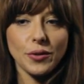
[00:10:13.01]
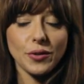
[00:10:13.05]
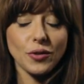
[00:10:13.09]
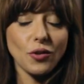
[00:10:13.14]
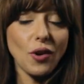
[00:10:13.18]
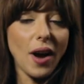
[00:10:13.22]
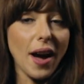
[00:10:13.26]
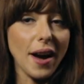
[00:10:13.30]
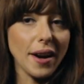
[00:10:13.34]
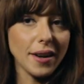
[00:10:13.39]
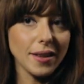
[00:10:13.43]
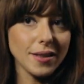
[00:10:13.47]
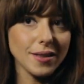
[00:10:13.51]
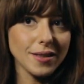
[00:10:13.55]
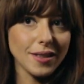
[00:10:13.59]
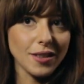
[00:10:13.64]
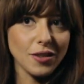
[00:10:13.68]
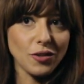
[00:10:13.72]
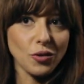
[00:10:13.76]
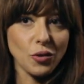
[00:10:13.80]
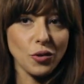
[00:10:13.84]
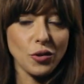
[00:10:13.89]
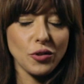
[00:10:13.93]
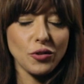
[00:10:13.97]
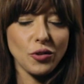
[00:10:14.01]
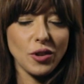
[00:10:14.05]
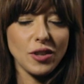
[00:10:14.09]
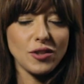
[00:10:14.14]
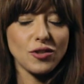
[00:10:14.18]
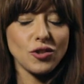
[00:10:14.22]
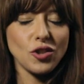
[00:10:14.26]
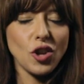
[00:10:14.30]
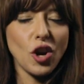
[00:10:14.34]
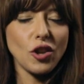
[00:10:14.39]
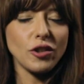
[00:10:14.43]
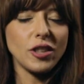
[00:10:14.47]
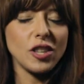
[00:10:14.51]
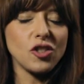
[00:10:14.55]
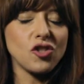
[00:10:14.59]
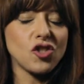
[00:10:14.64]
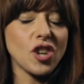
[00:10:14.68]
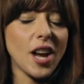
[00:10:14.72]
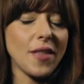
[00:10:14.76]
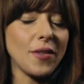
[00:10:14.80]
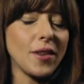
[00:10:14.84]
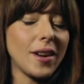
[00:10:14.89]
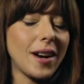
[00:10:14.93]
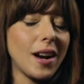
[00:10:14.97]
trucks, so it's not the
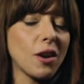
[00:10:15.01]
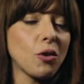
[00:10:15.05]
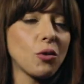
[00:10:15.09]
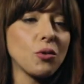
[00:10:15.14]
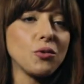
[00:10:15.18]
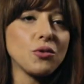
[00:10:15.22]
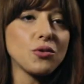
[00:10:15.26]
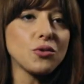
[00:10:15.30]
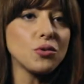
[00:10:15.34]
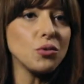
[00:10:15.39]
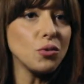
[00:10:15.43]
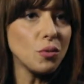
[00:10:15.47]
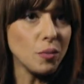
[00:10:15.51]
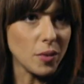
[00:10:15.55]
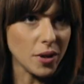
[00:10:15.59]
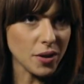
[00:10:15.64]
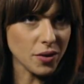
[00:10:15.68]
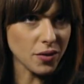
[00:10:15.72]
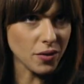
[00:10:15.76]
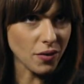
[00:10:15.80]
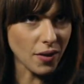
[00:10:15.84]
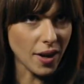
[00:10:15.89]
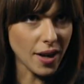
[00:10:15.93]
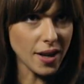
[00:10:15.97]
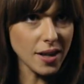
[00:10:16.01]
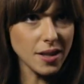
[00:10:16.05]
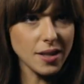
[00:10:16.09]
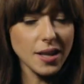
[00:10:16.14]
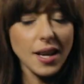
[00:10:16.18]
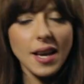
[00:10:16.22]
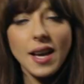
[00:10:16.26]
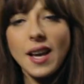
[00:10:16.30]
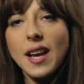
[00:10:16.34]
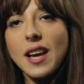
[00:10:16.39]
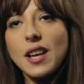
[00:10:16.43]
general consumers, right?